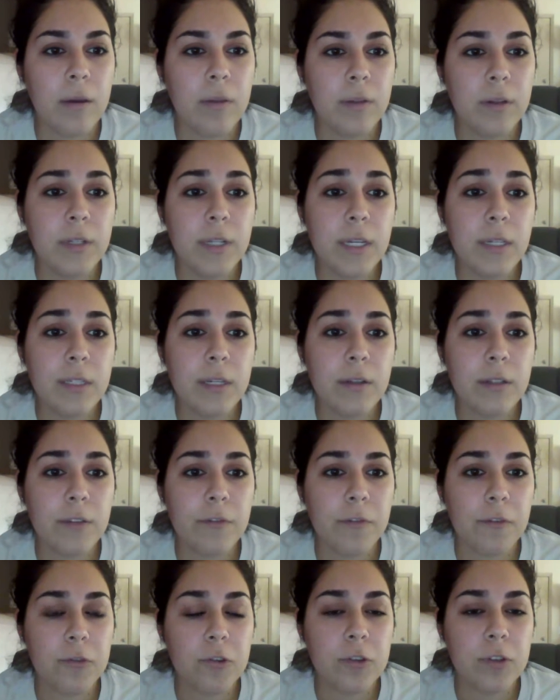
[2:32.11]
The T cell
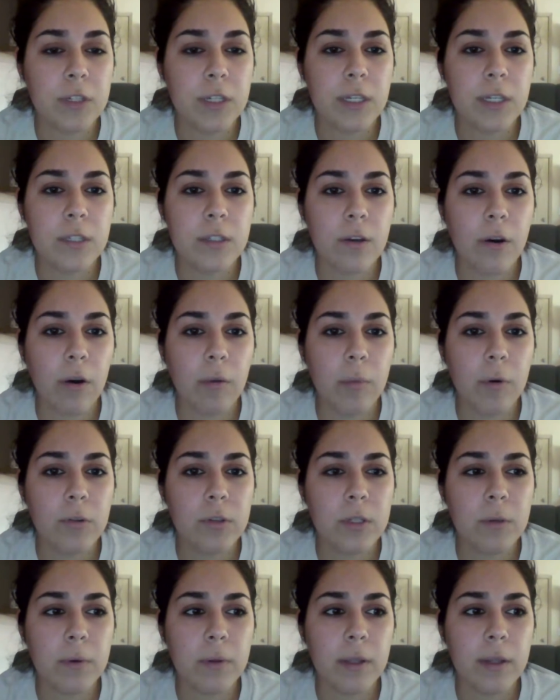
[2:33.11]
deficiencies are
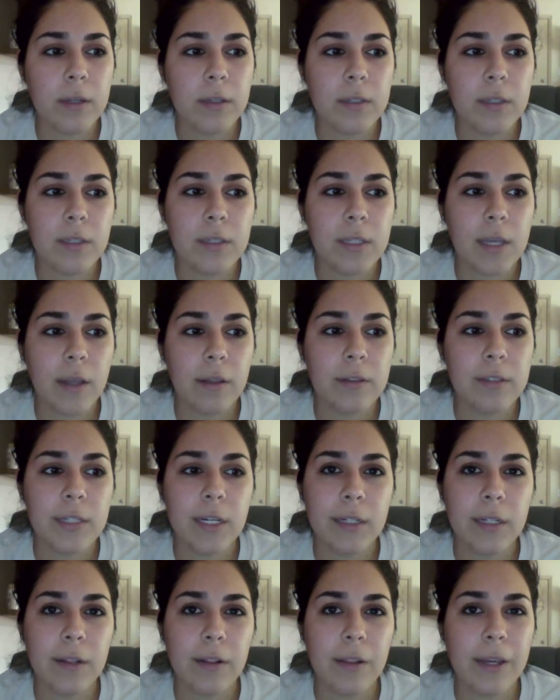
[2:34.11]
mostly related to cell
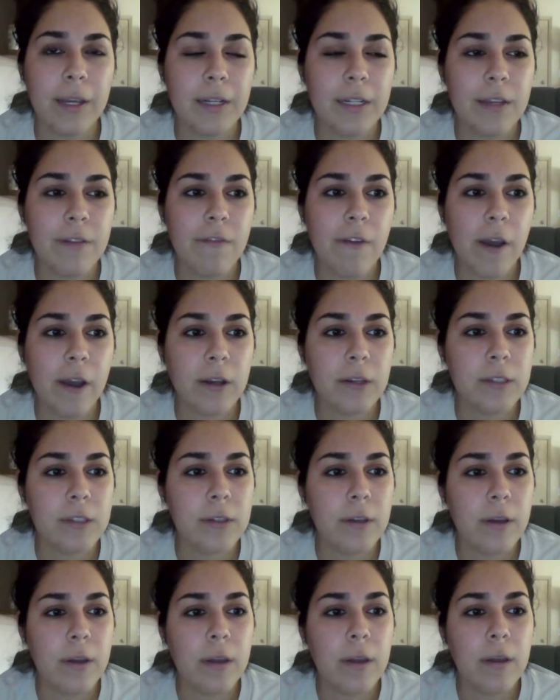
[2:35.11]
signaling defects.